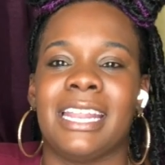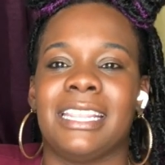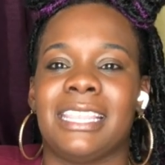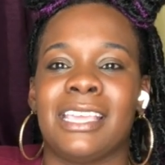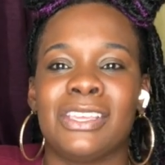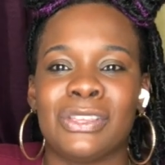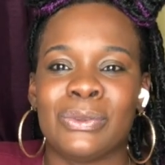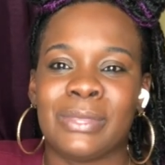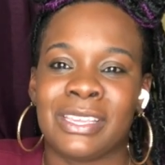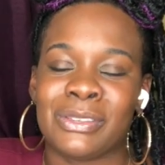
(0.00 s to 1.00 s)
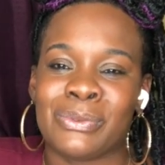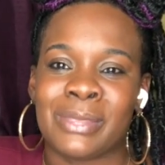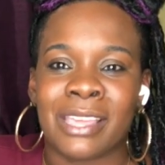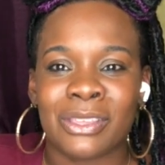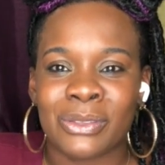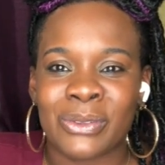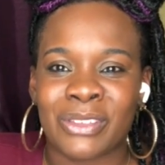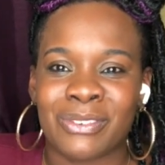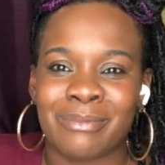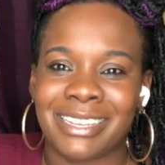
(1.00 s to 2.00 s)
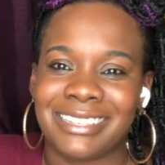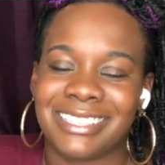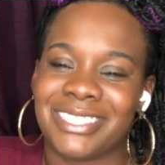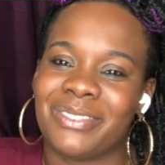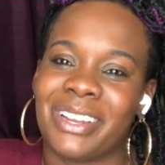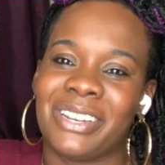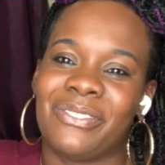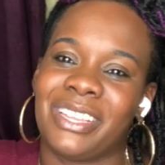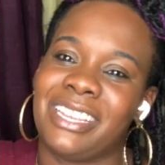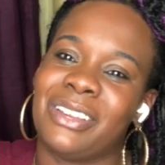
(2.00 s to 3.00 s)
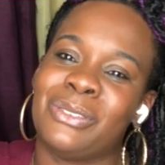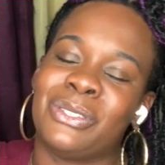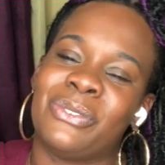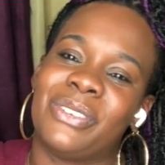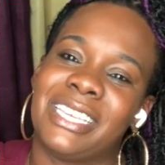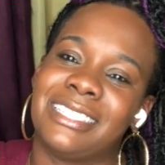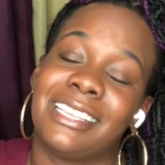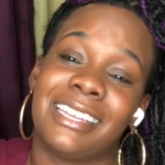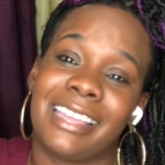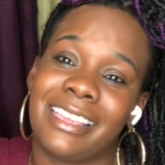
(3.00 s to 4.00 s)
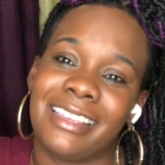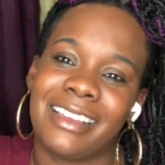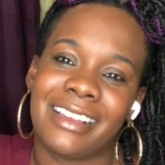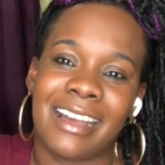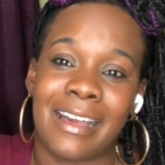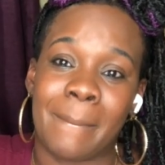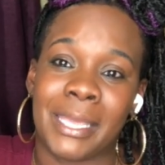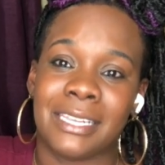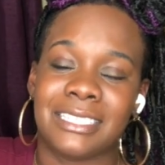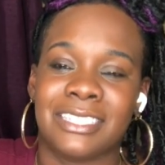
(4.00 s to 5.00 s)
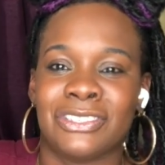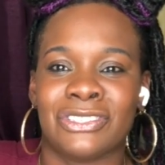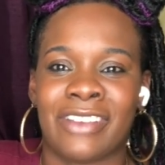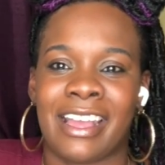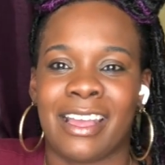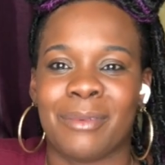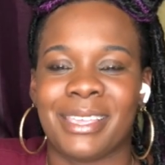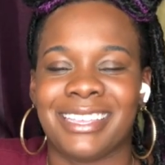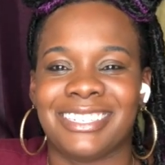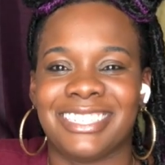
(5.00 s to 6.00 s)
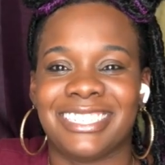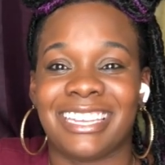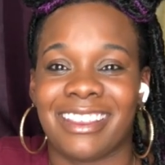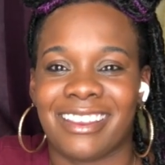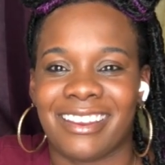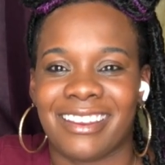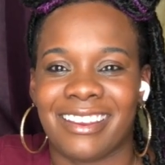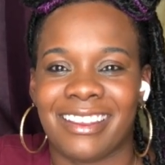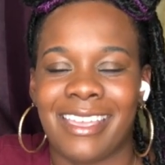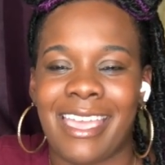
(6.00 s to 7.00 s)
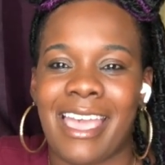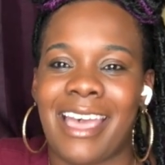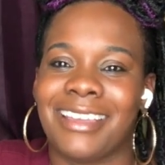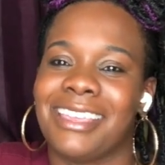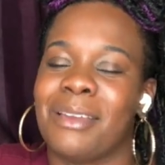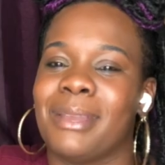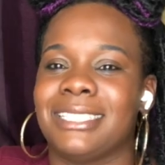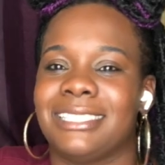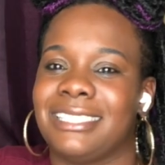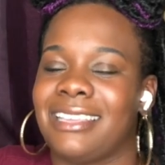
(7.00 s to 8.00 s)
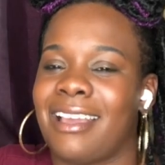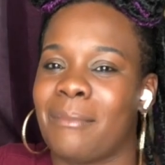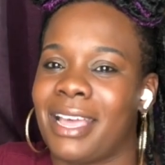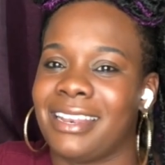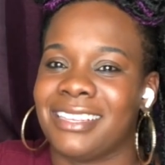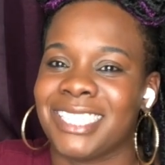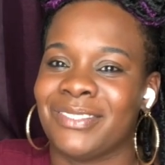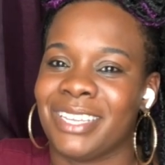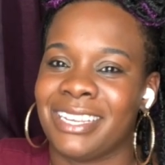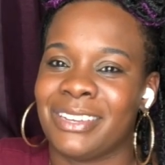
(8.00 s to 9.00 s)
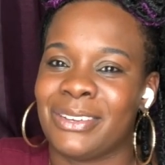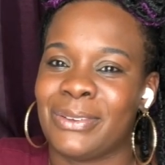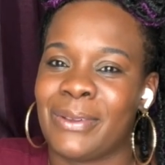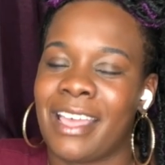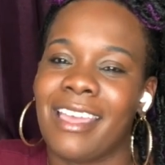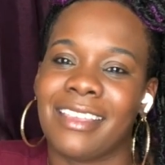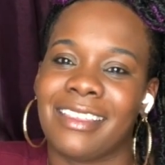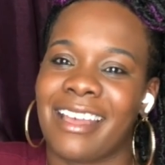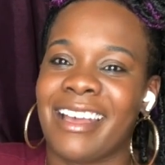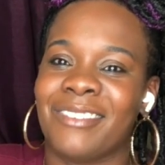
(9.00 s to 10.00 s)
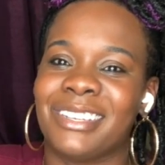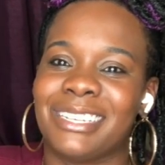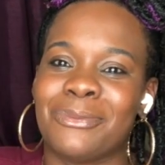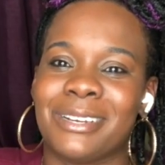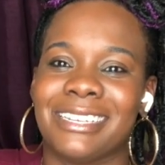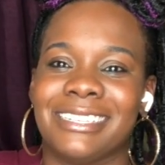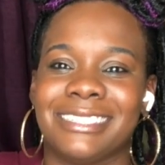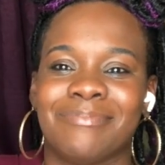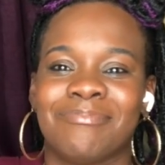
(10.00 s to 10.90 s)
Thank you. If you made it this far in the video, don't forget to like, comment, subscribe, and share. I can't wait to see y'all in my next video. Y'all have a good one.